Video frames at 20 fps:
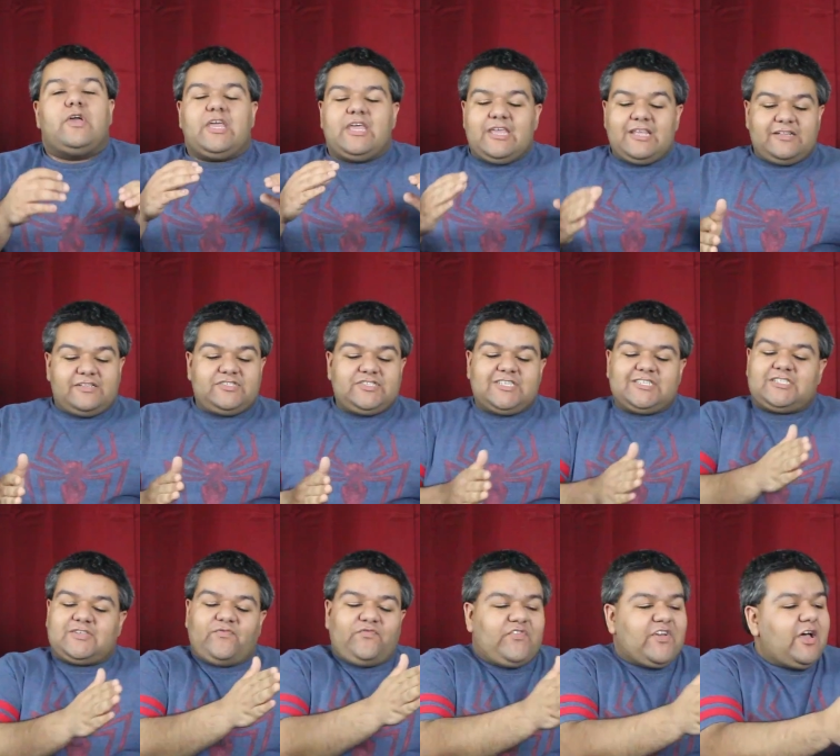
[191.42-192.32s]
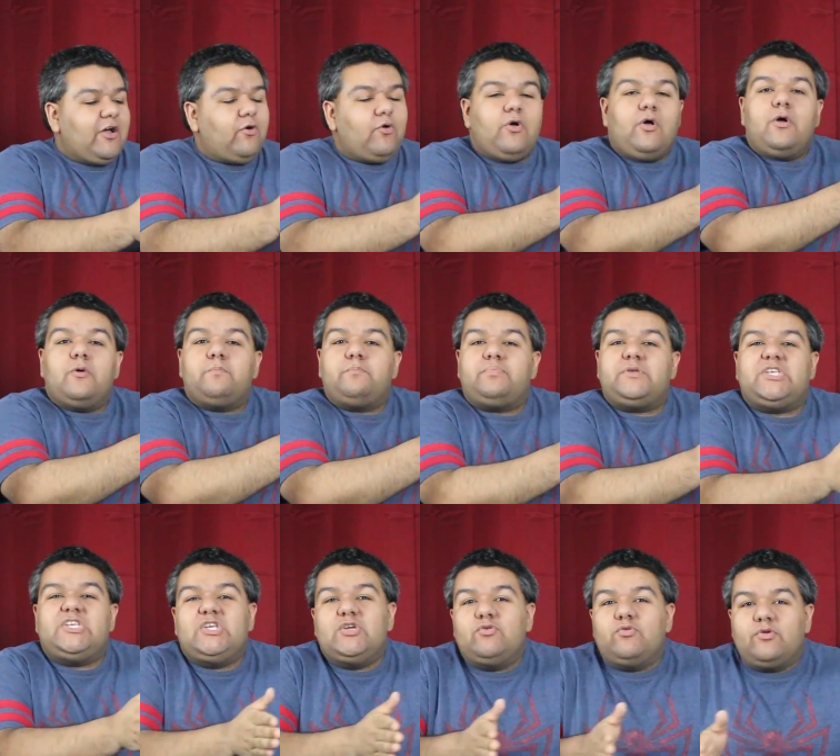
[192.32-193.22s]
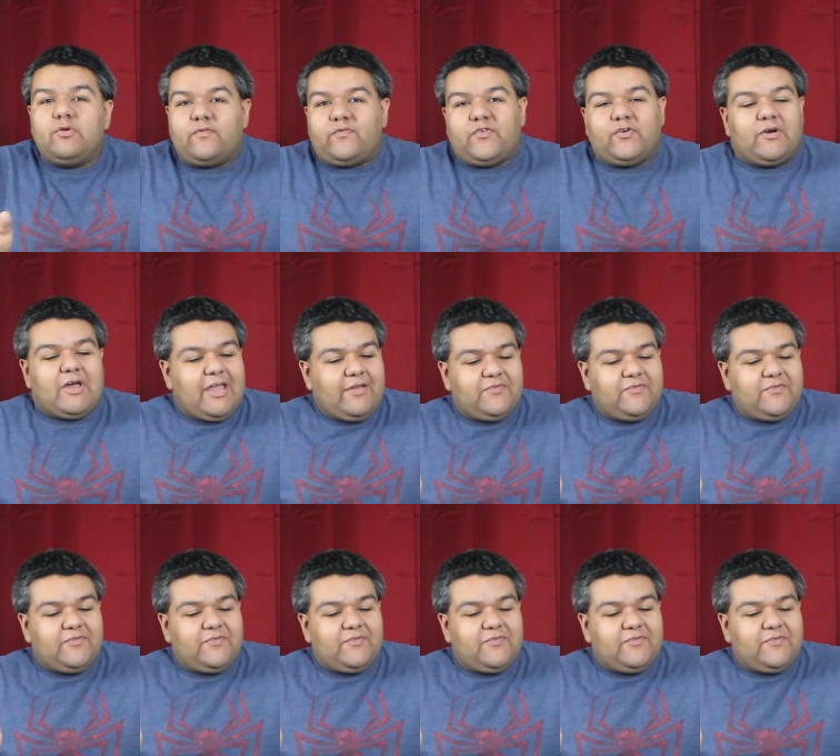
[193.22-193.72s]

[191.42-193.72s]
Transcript: It just felt beautiful.